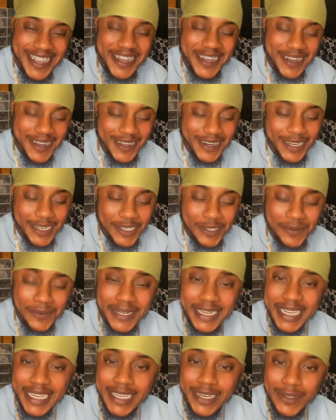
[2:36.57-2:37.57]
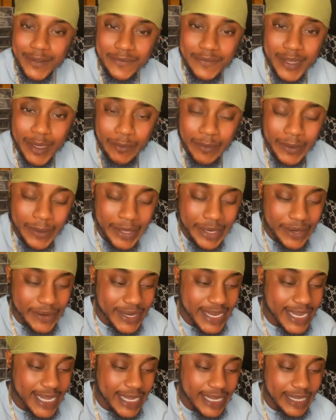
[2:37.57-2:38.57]
On the 20th of
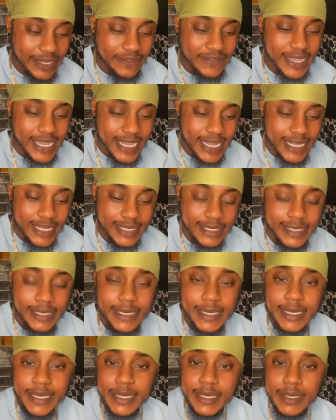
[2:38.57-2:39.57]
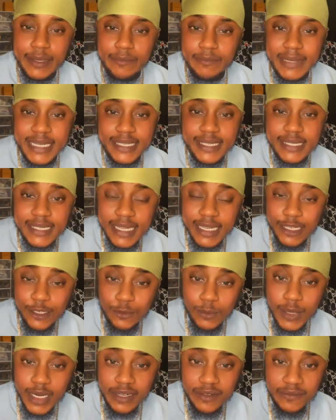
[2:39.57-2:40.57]
February, I've had my stage
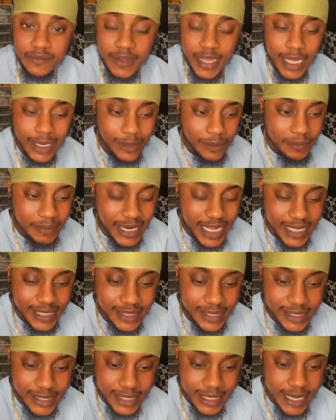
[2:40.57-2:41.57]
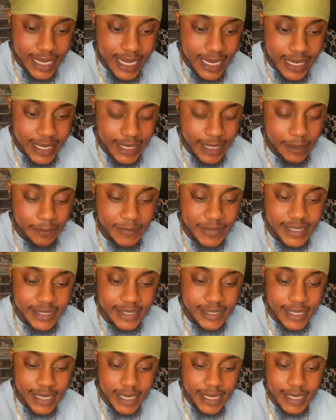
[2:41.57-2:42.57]
1 phalloplasty, and I must
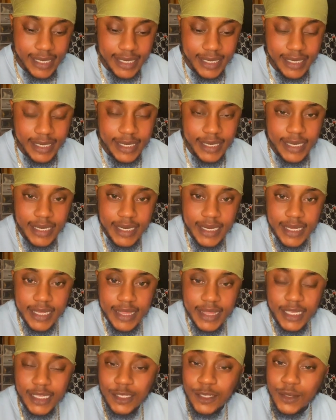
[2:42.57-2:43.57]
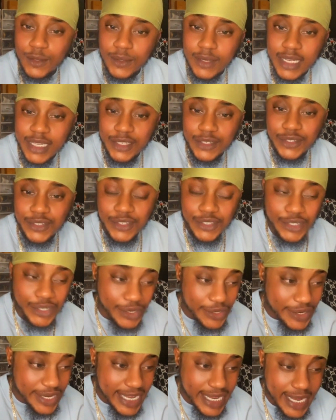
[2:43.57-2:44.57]
say this whole
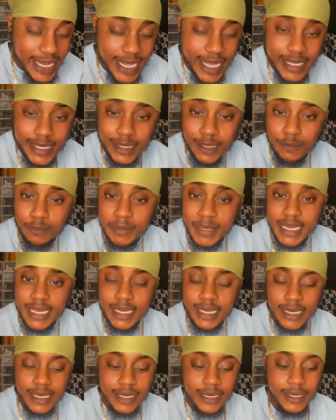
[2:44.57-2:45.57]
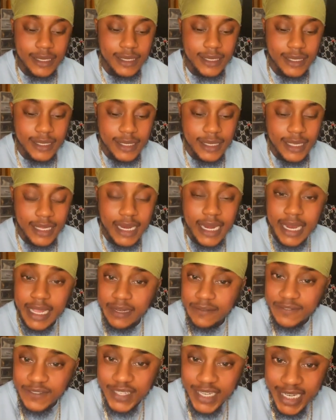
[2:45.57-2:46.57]
journey has been
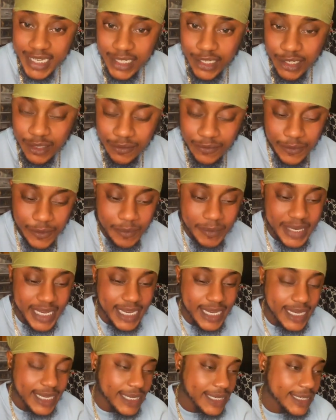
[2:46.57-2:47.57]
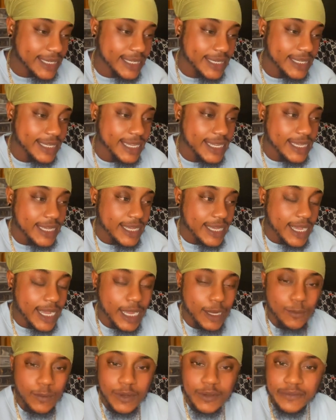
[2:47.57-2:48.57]
life-changing for me, and
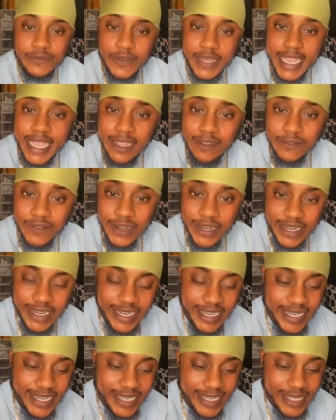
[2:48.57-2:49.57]
I will forever